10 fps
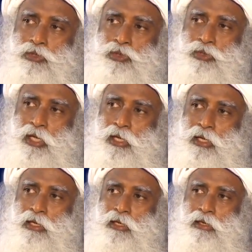
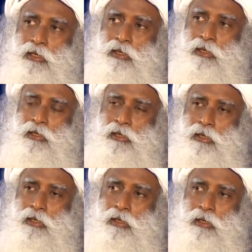today,
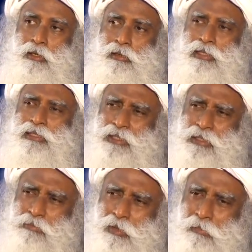the
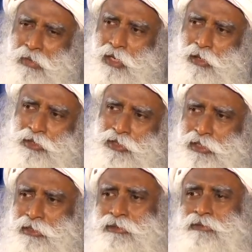simple
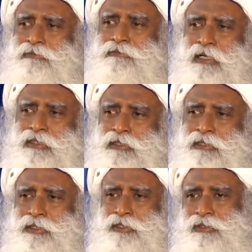biological
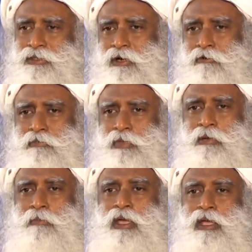factors of
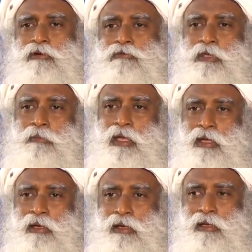being male or
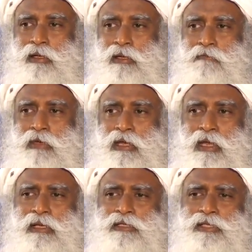female, we are
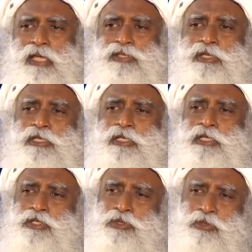exaggerating
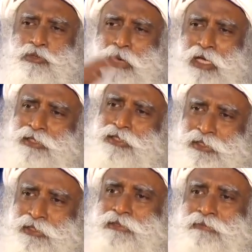it too
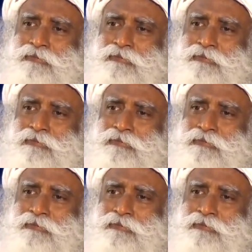much.